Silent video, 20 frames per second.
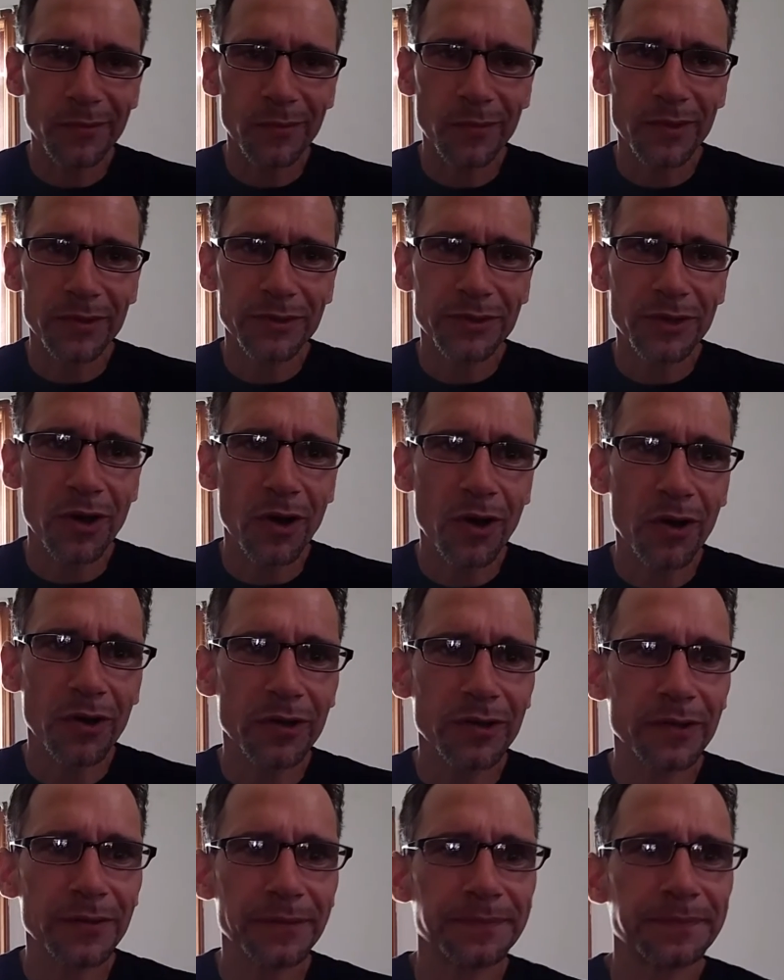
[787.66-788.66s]
We'll talk.
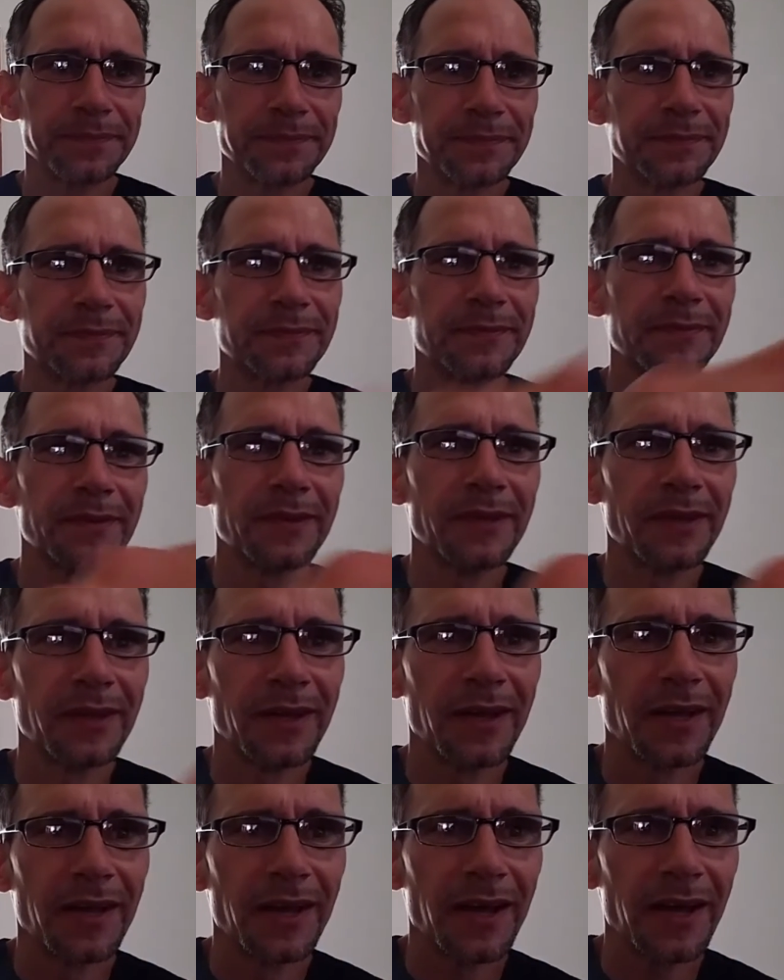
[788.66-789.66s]

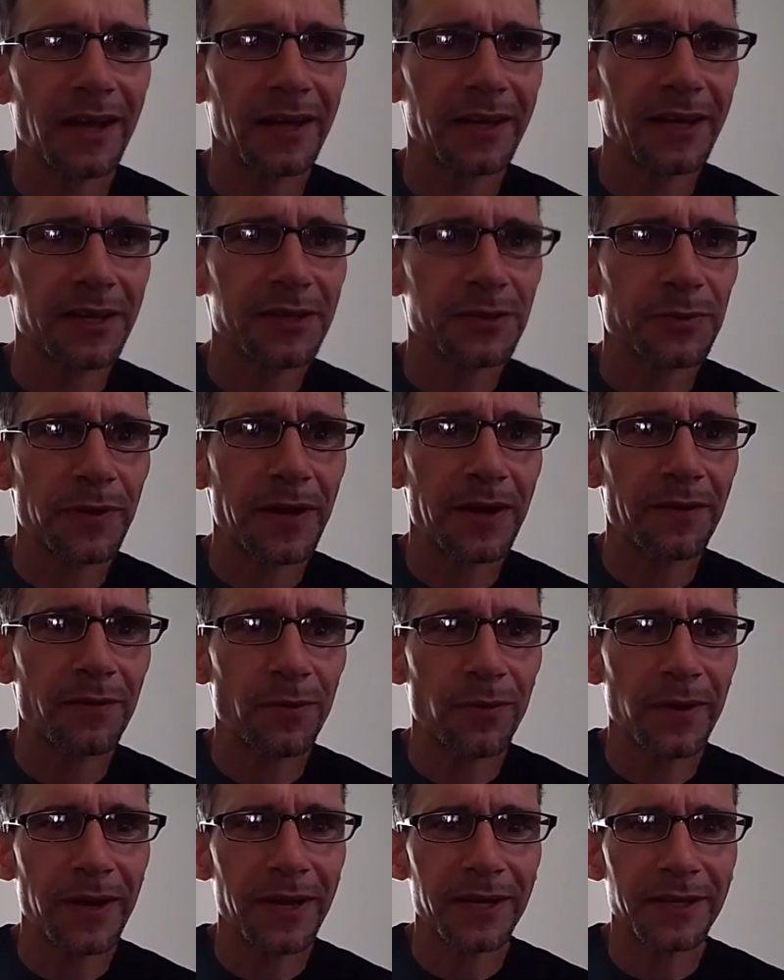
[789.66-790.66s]
I guess we have a
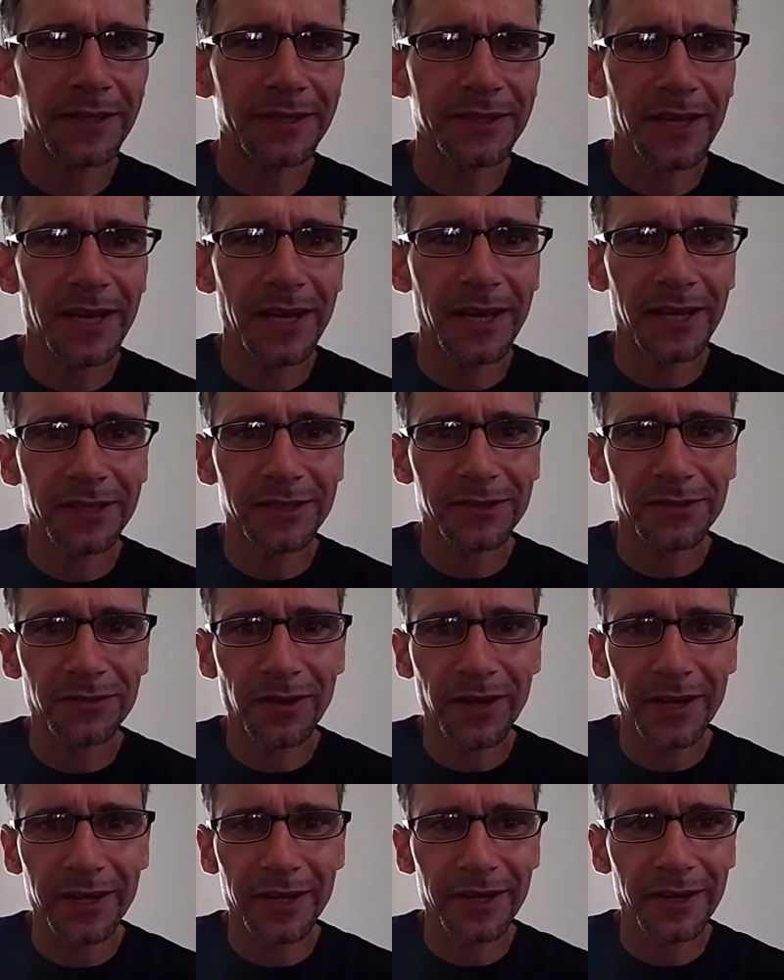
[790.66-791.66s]
way to text
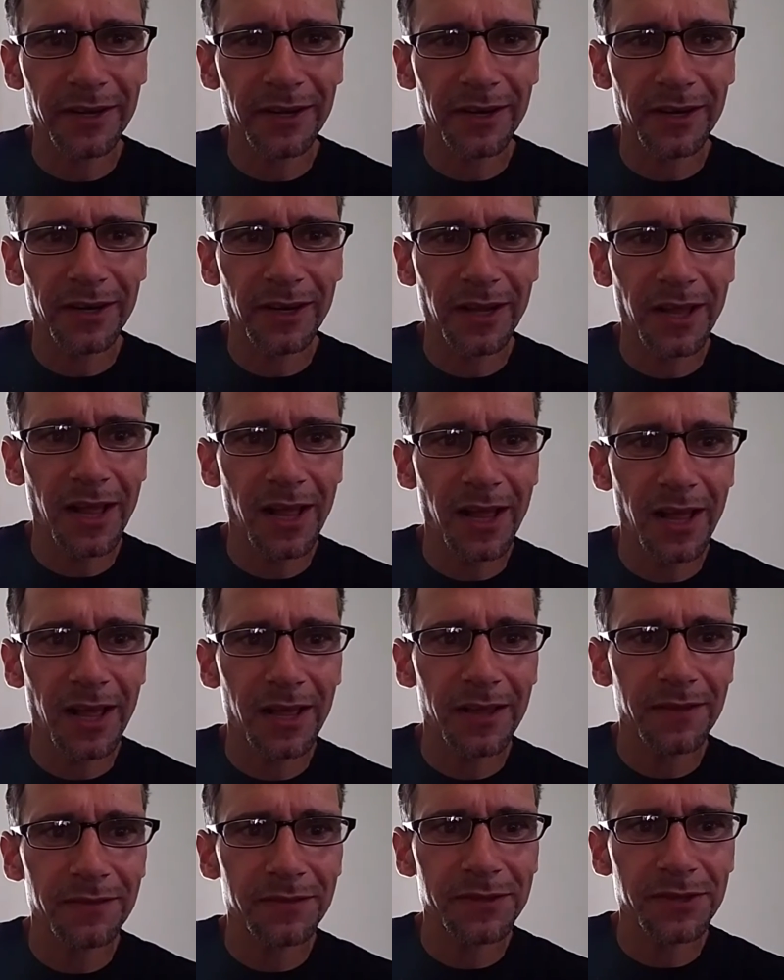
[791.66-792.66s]
right here
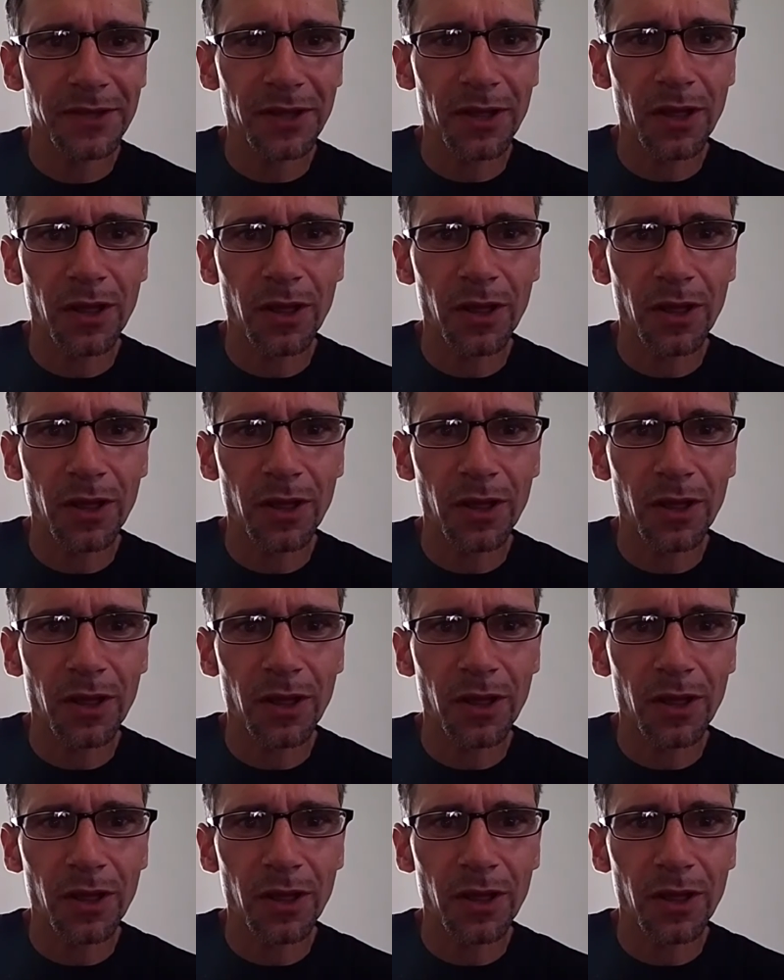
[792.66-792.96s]
live, so